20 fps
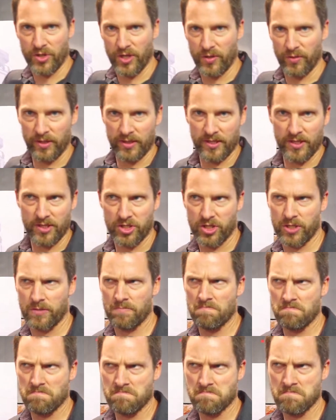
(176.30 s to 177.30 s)
got released
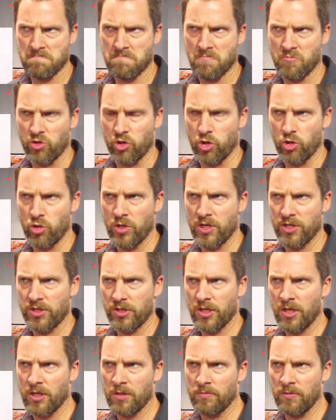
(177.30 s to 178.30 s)
2 years
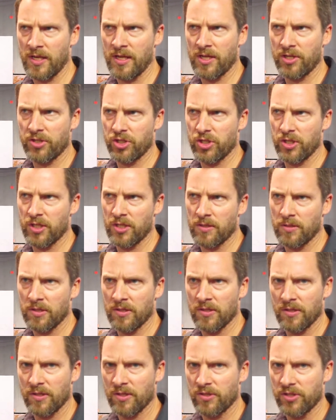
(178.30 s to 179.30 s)
ago, last year,
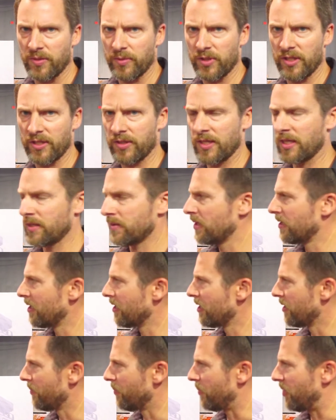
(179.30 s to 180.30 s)
something like that.
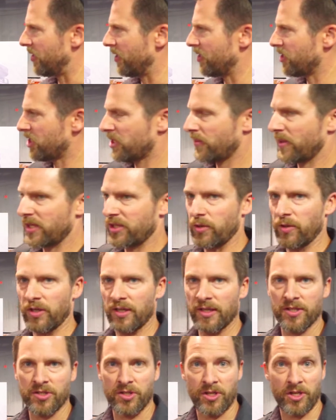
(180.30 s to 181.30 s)
But they're just about to
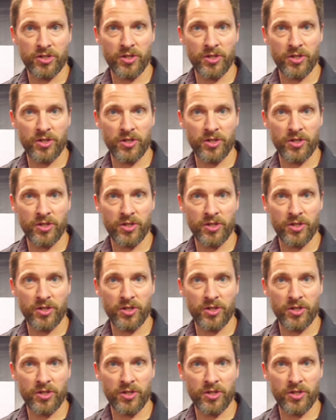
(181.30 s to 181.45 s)
release, and it's